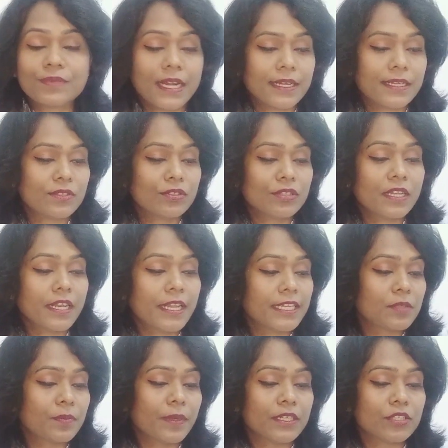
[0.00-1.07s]
That is on the
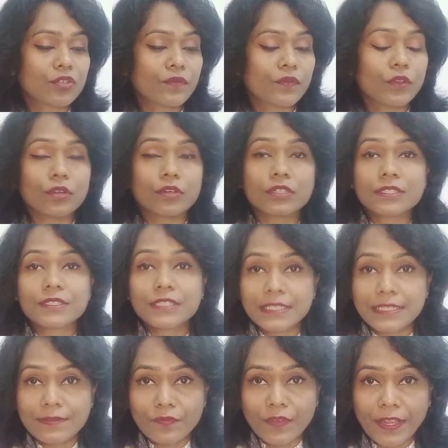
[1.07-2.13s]
next page of yours.
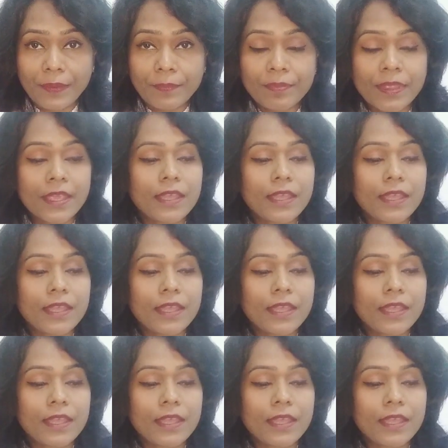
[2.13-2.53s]
Fine.